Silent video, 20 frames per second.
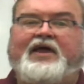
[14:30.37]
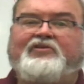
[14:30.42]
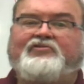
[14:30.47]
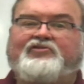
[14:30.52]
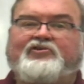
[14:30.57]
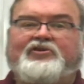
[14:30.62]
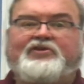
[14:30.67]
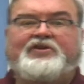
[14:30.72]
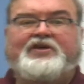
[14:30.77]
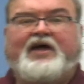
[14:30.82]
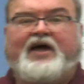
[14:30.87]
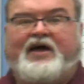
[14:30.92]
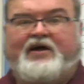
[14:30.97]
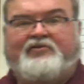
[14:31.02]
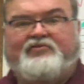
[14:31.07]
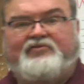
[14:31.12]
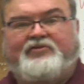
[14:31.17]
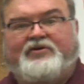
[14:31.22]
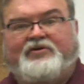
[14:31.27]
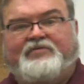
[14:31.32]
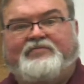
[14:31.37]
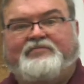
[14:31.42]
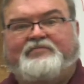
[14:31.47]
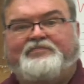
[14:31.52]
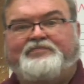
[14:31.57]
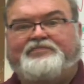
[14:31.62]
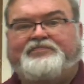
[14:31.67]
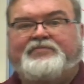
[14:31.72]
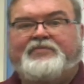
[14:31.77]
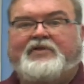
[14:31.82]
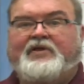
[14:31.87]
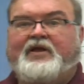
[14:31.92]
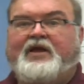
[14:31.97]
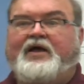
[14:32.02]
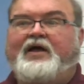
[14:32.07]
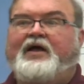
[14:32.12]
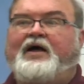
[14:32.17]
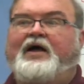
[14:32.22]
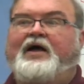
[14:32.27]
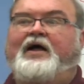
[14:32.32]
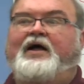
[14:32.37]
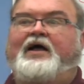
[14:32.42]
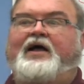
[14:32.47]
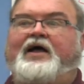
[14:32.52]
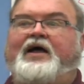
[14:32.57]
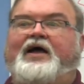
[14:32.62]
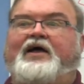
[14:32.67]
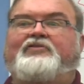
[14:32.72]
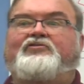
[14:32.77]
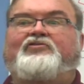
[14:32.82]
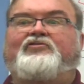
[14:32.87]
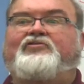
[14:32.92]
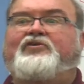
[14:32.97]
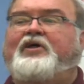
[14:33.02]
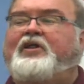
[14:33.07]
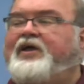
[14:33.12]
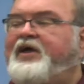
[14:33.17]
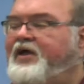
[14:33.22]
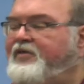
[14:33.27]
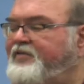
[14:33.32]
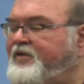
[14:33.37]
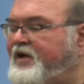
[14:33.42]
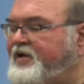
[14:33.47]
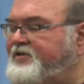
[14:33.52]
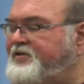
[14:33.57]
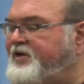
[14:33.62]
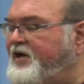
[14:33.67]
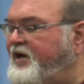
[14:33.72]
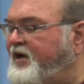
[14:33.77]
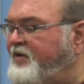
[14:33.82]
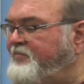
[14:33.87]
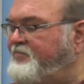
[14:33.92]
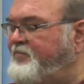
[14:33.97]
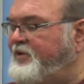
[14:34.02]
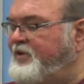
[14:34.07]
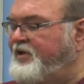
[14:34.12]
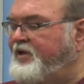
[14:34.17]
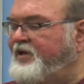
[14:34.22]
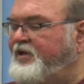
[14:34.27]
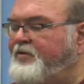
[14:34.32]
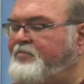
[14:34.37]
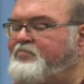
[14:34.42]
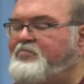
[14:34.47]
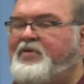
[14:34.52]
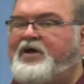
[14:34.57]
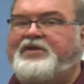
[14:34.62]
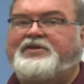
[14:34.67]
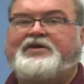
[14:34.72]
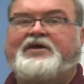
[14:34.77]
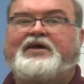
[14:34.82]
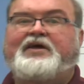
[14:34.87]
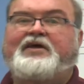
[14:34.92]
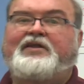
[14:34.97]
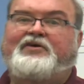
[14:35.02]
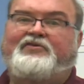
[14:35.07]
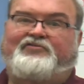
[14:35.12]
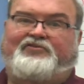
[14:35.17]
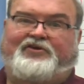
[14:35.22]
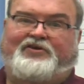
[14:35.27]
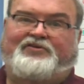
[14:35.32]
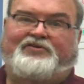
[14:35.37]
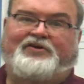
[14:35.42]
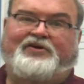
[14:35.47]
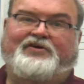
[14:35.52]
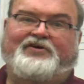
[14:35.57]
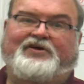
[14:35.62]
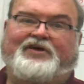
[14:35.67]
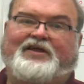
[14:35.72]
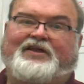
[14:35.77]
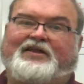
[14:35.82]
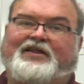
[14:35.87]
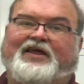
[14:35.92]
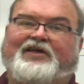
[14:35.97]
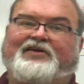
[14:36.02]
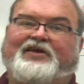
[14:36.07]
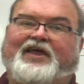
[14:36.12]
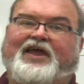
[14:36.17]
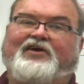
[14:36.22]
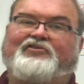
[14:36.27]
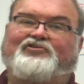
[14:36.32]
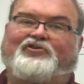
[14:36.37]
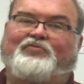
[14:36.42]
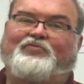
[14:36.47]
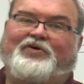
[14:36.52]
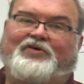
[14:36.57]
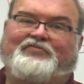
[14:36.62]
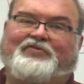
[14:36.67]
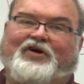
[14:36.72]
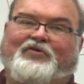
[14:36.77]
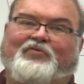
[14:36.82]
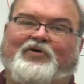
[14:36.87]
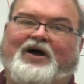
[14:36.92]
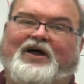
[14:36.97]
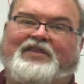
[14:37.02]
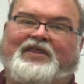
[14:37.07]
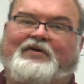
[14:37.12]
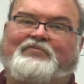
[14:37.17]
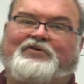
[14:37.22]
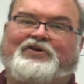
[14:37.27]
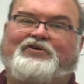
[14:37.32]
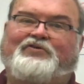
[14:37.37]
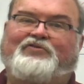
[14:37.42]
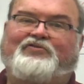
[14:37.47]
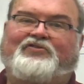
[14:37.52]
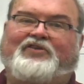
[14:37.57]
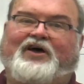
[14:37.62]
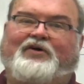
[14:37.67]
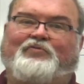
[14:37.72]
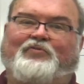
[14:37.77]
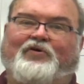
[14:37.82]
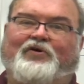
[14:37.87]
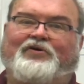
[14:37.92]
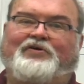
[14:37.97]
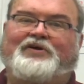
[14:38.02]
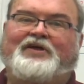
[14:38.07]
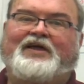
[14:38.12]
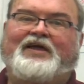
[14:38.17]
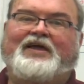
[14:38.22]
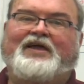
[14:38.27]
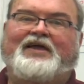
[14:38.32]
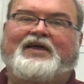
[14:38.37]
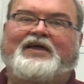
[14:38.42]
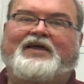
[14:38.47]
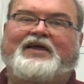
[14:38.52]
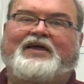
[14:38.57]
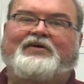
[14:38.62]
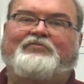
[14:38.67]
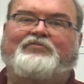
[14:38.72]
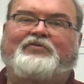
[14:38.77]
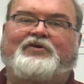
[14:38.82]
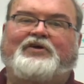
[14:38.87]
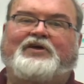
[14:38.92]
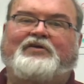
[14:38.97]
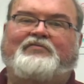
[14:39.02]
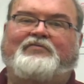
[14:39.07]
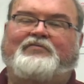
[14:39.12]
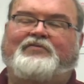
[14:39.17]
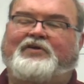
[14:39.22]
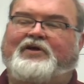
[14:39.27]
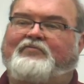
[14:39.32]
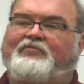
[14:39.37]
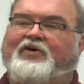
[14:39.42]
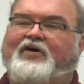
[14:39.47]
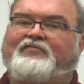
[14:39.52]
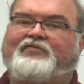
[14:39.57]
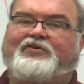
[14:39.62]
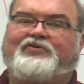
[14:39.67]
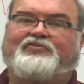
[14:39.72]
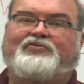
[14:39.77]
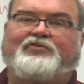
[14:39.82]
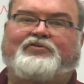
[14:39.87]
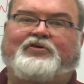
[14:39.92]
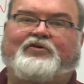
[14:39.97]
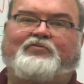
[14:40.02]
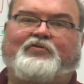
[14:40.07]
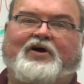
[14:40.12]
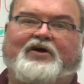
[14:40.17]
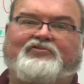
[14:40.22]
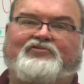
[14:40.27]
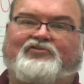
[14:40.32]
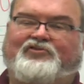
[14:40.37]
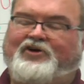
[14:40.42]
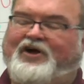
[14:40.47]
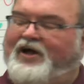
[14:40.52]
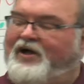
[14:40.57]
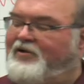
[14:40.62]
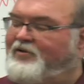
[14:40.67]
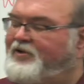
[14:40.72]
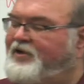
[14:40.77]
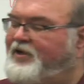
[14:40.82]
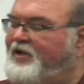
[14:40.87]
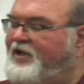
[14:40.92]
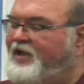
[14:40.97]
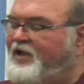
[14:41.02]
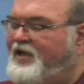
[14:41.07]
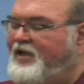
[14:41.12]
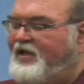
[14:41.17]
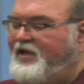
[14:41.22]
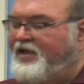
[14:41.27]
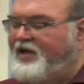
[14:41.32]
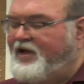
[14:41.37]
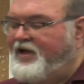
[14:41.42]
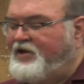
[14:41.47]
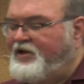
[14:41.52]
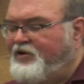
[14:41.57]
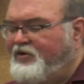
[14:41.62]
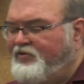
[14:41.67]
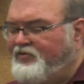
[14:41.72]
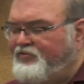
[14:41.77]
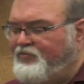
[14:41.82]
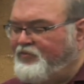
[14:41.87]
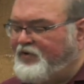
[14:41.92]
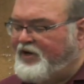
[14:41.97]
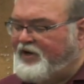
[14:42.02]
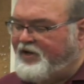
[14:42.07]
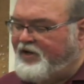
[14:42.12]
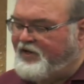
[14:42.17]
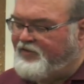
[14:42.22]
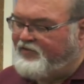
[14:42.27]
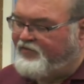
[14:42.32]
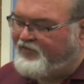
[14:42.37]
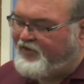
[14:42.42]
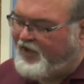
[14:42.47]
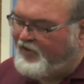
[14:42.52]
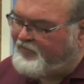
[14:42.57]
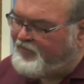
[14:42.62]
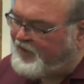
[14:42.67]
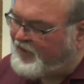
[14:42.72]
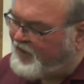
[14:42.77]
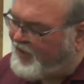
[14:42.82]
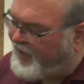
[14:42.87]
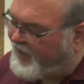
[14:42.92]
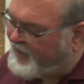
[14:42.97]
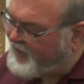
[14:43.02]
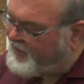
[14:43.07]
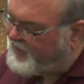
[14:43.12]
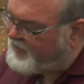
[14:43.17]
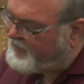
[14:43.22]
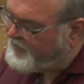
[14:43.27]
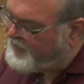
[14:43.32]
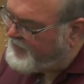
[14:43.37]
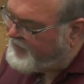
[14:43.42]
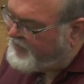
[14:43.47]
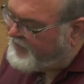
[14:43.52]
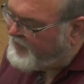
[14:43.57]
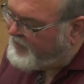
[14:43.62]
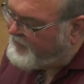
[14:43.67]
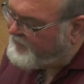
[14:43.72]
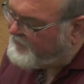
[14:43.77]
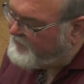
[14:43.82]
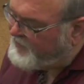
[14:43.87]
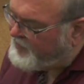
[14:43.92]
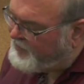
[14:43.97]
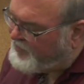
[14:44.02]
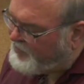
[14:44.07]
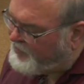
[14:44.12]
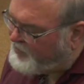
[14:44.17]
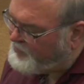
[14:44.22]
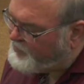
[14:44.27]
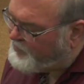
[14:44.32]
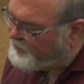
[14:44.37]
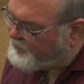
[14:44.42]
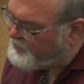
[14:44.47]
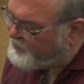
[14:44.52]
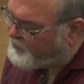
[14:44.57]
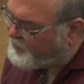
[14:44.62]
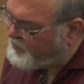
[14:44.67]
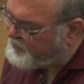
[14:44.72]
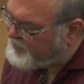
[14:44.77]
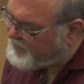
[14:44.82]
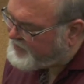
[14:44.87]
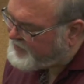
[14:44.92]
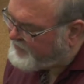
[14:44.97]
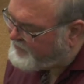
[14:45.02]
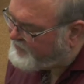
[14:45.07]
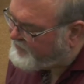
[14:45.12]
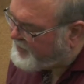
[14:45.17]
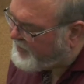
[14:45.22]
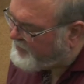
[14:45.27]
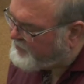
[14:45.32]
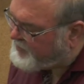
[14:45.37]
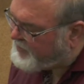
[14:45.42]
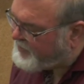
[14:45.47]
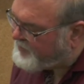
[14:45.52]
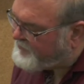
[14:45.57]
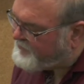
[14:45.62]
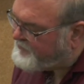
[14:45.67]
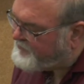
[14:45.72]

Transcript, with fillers: ancient text. And silly at that time meant innocent, in case you're wondering why they would use that word in, in reference to the Christ child. And here's what it sounded like very almost primitive sounding.